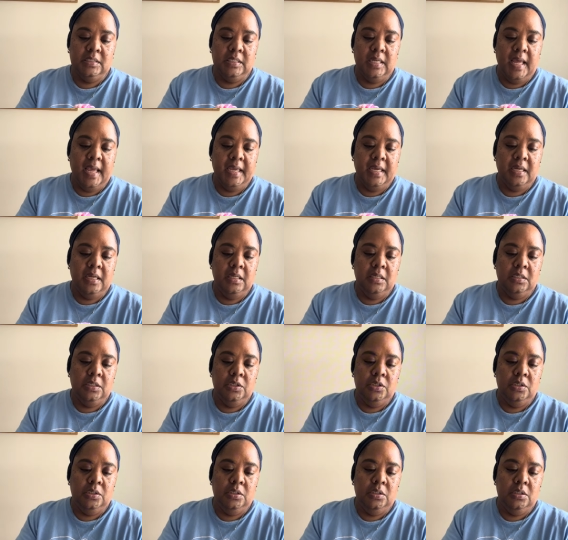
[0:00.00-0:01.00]
like a
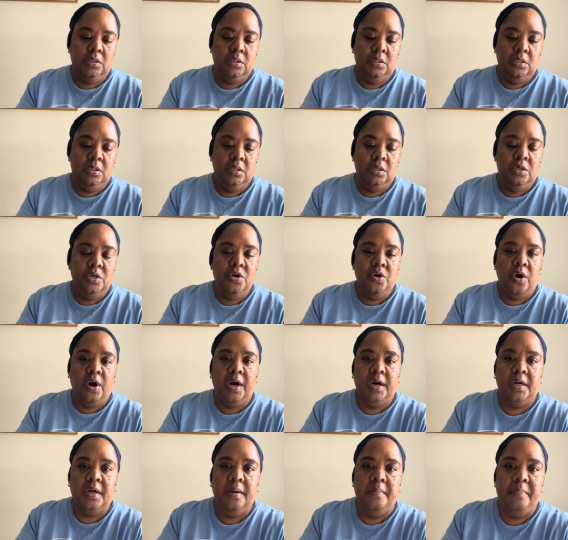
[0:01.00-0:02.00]

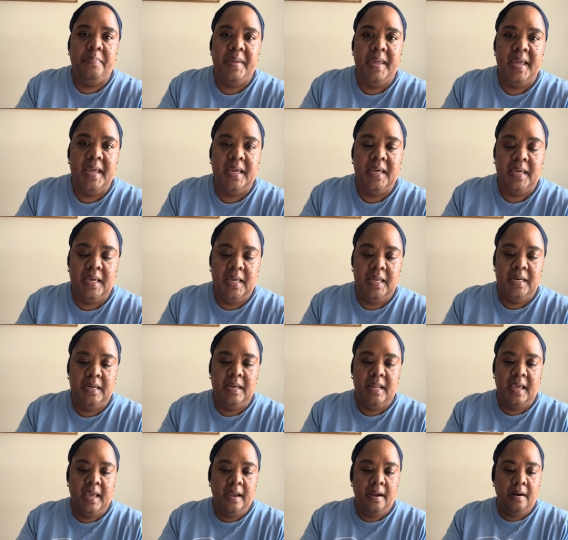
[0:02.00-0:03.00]
darker pink in
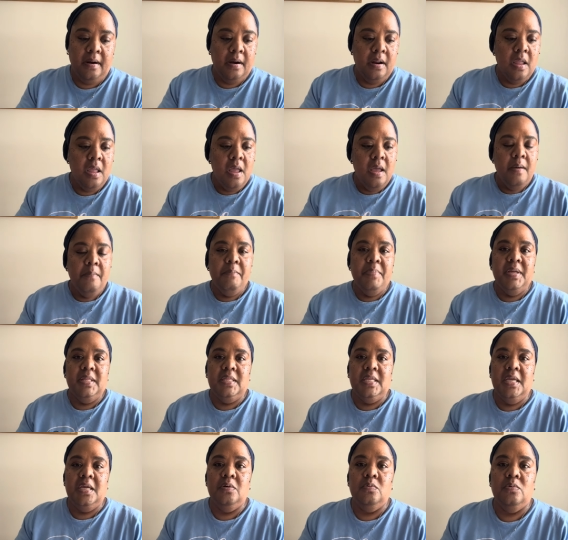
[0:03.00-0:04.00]
there. But
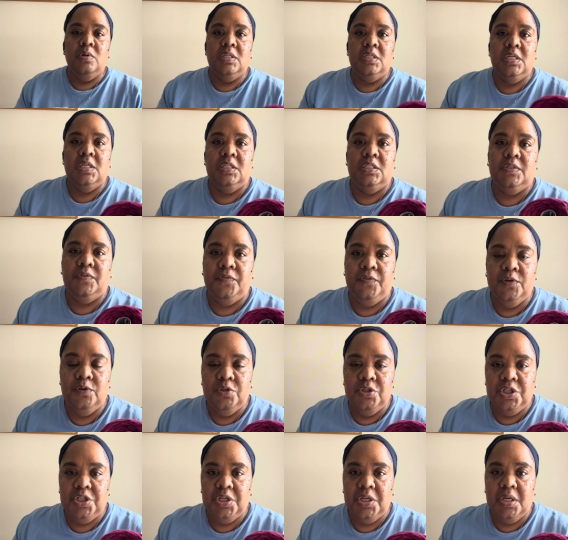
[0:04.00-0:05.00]
then with this
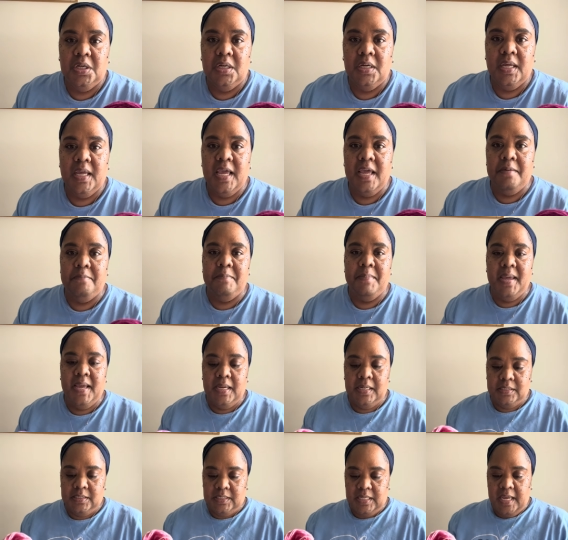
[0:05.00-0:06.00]
fuchsia, it
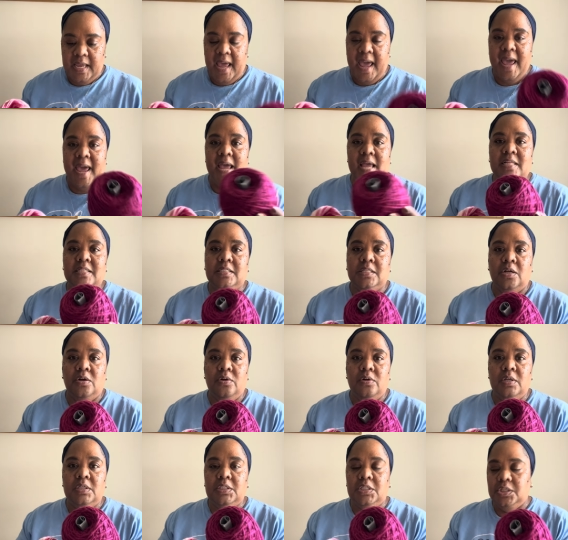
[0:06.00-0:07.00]
adds
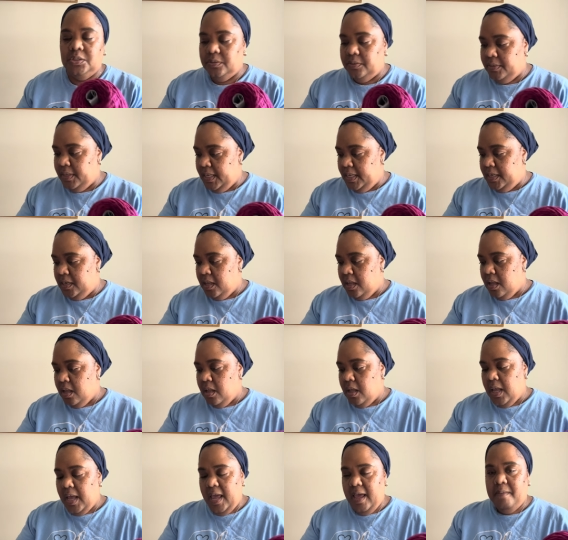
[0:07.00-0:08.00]
on to it
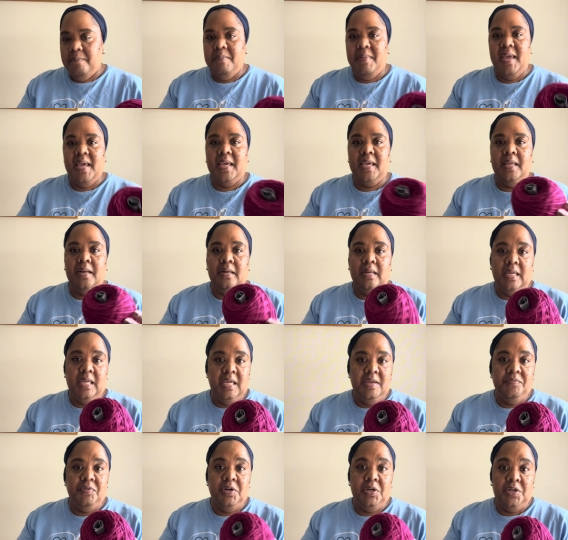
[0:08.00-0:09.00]
and make it an
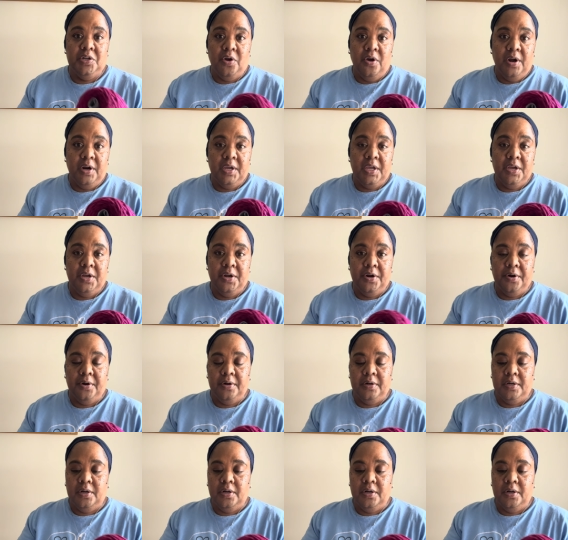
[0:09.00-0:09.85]
even darker